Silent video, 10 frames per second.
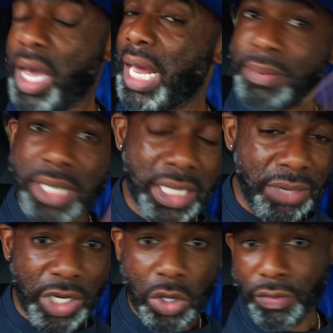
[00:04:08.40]
And I'm signing the
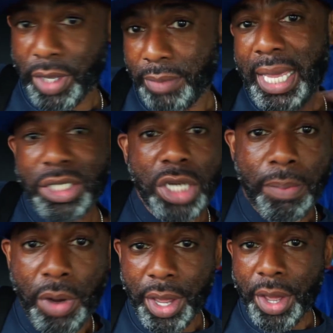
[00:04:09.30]
video off here. It's your
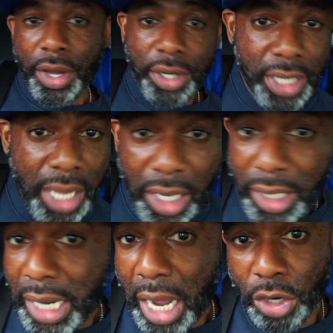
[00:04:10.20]
boy,
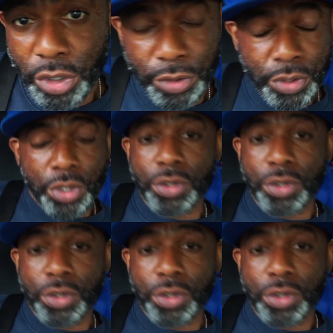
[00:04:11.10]
Ricardo,